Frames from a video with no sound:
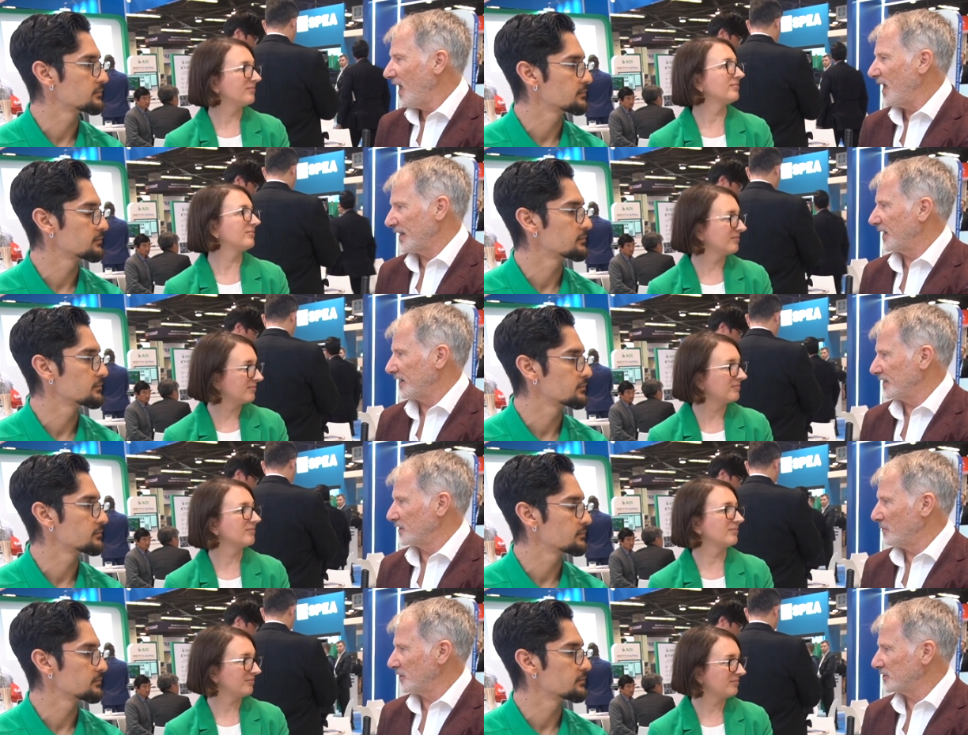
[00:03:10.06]
Speaker 1: and
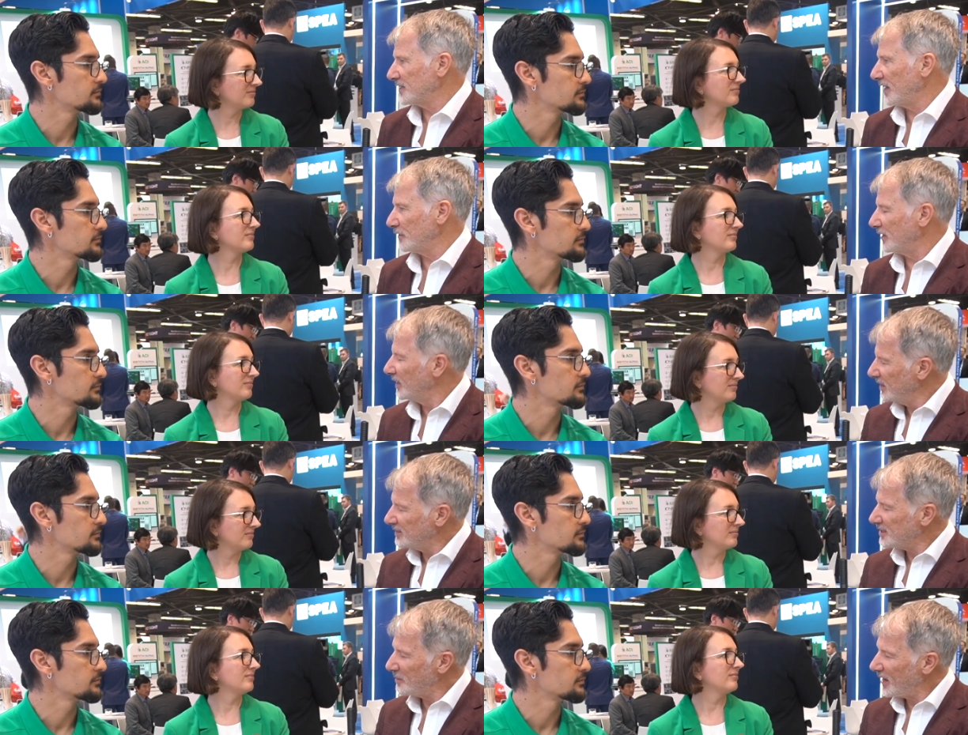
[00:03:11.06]
getting the most out of it.
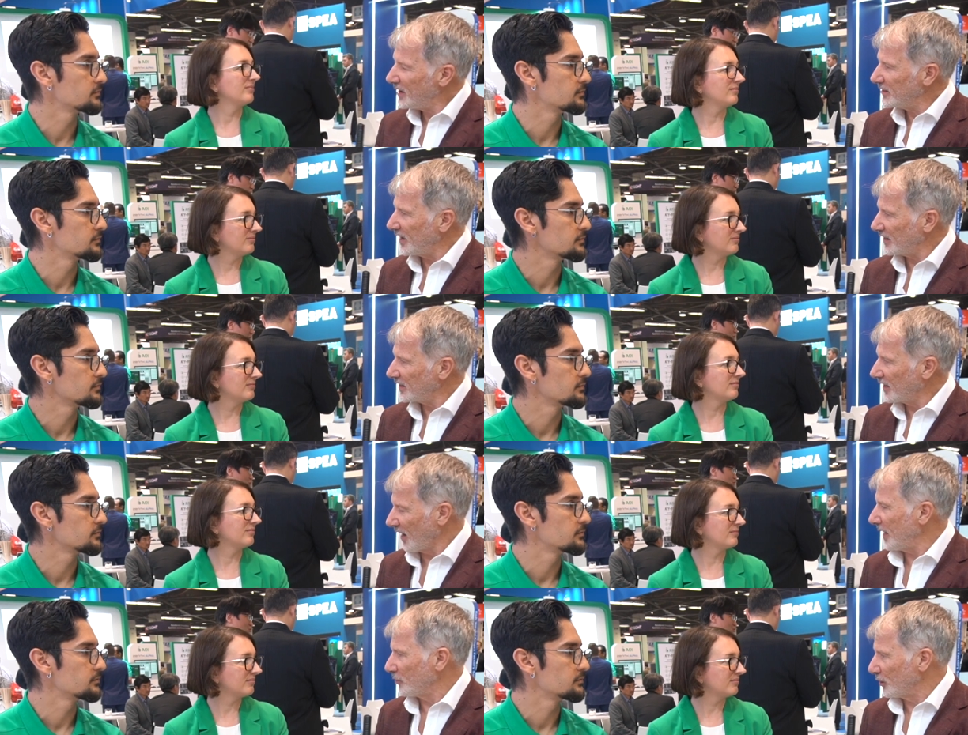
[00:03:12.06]
Tell me how that
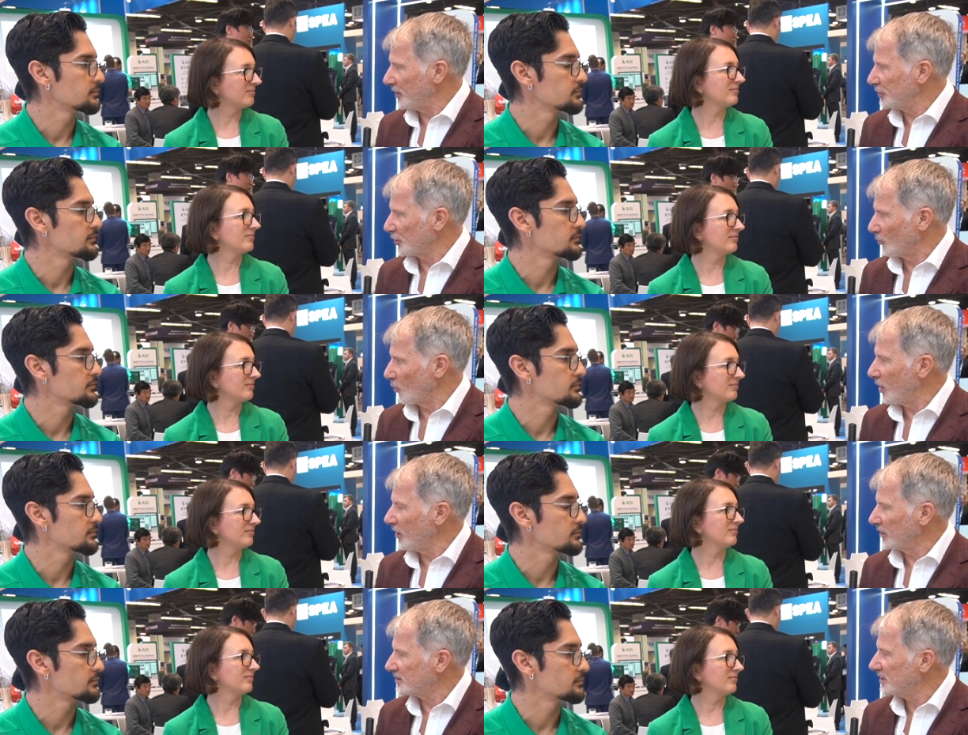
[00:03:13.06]
collaboration
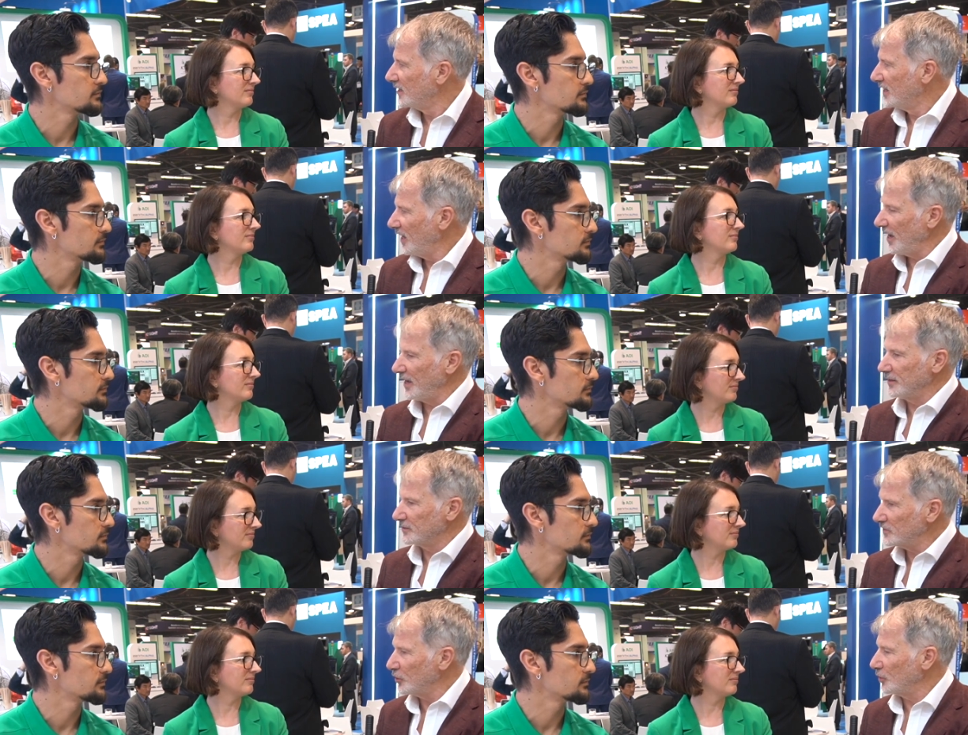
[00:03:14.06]
worked
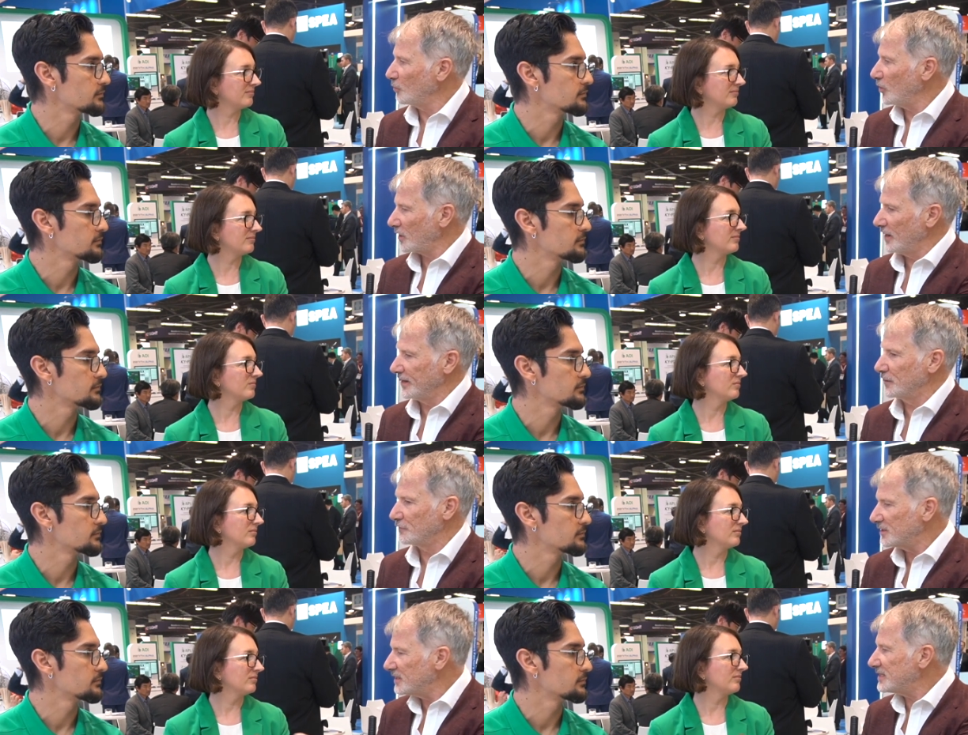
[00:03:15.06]
and you know what kind
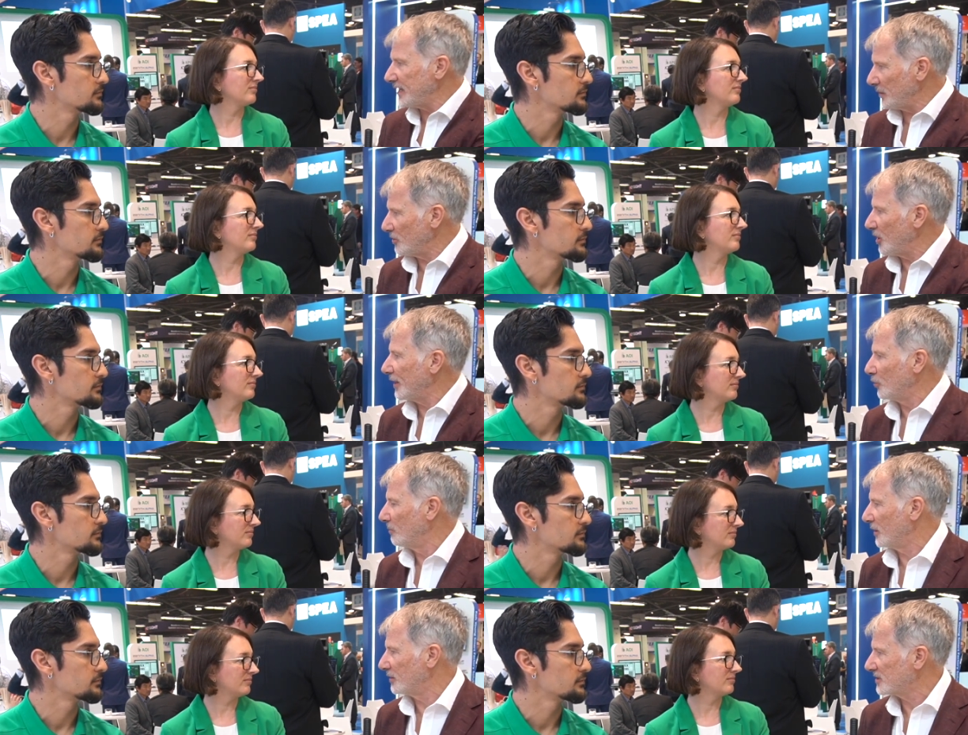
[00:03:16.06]
of team you had
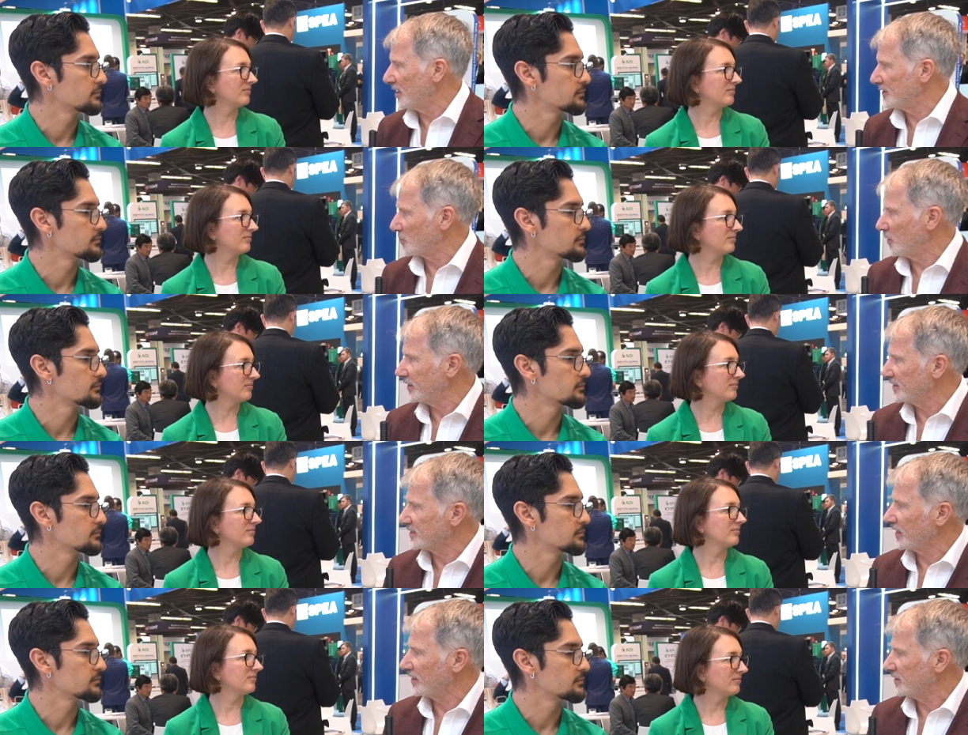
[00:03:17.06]
on both sides working
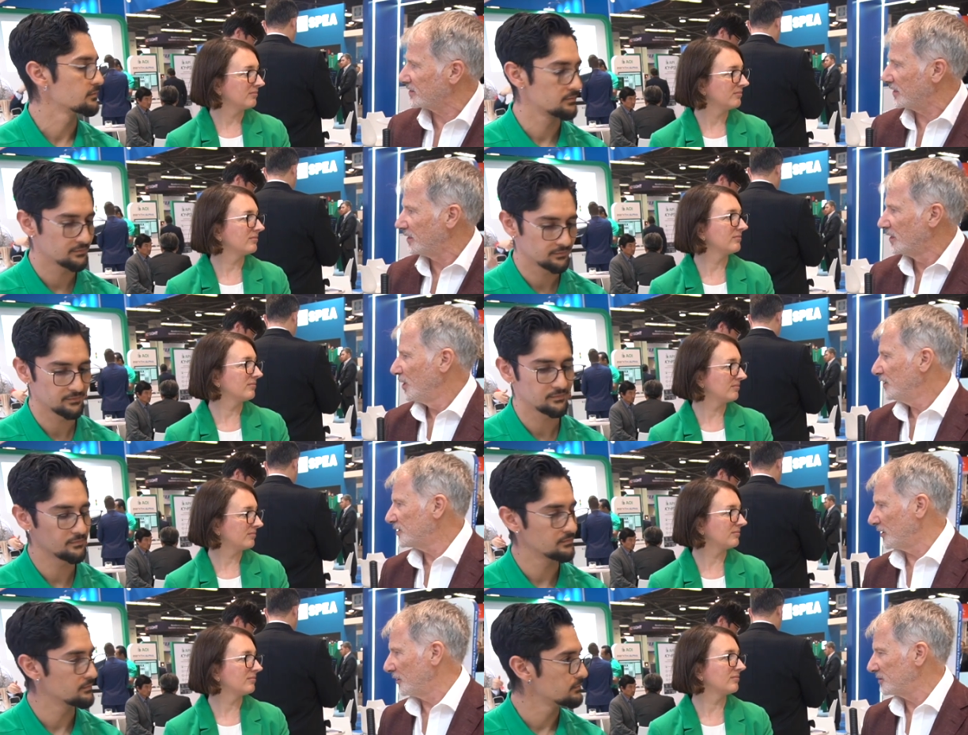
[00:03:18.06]
together to
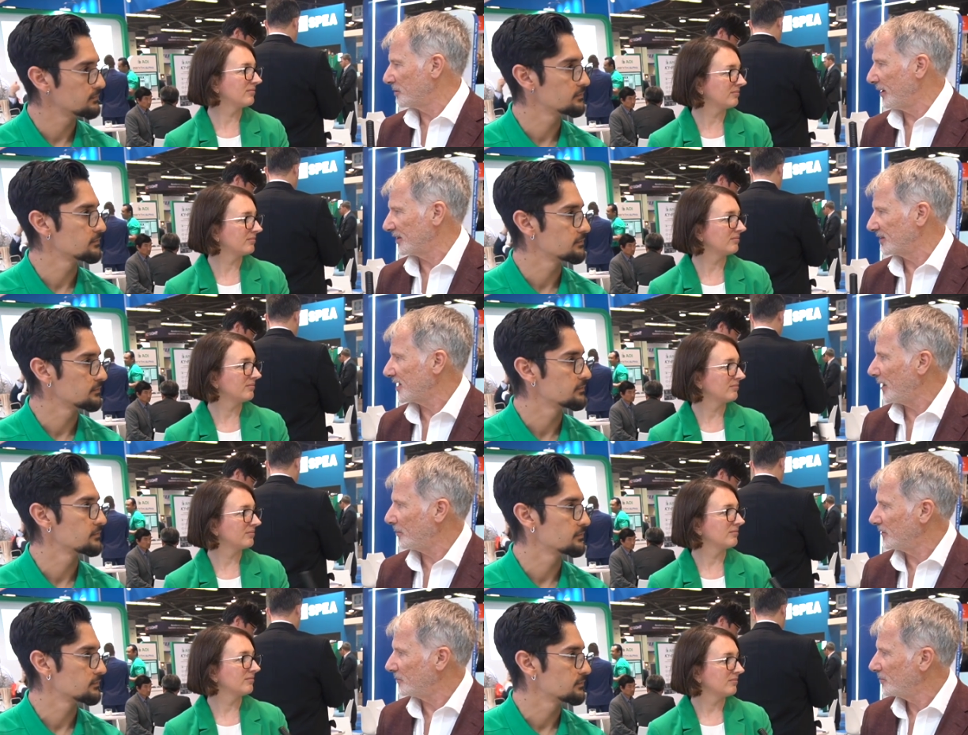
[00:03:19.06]
to, to make this
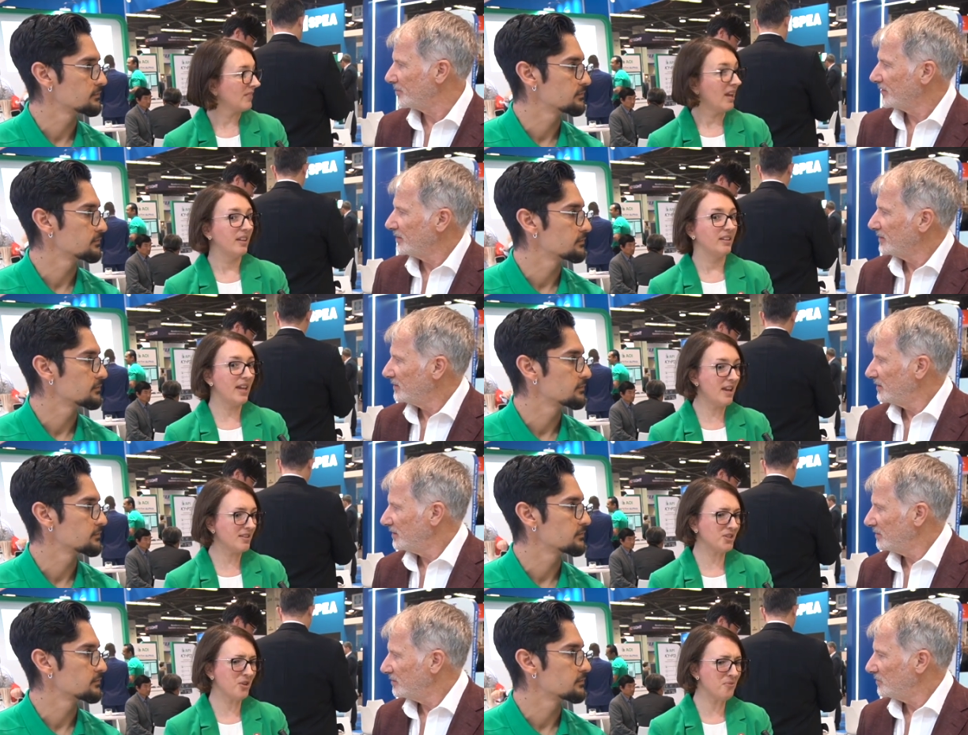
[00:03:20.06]
happen.
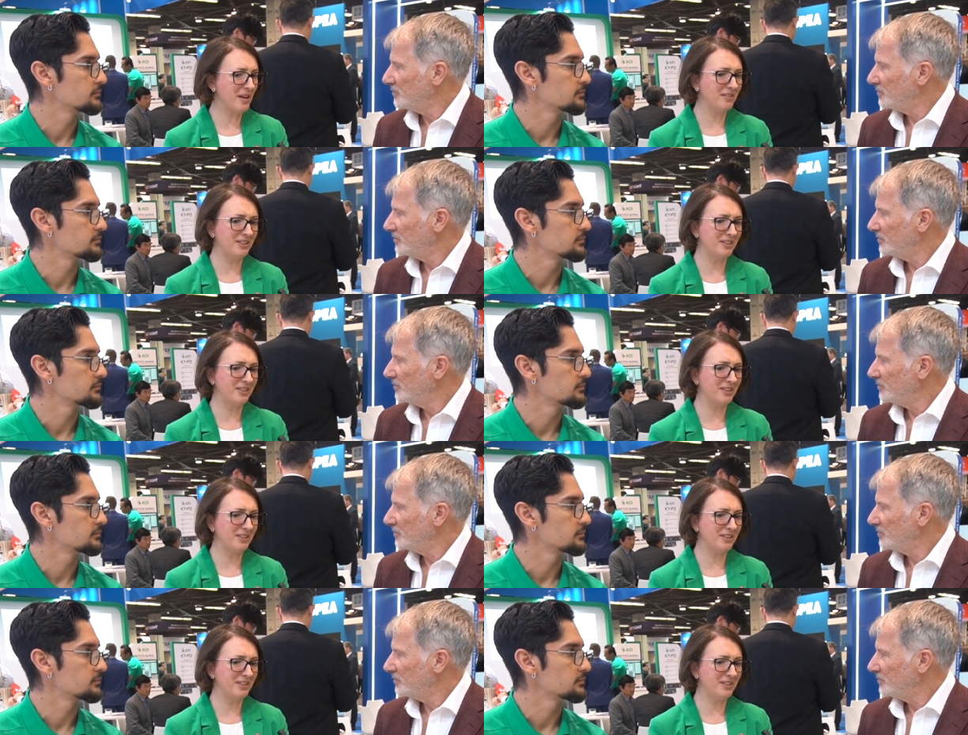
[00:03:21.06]
Speaker 2: Yeah, so well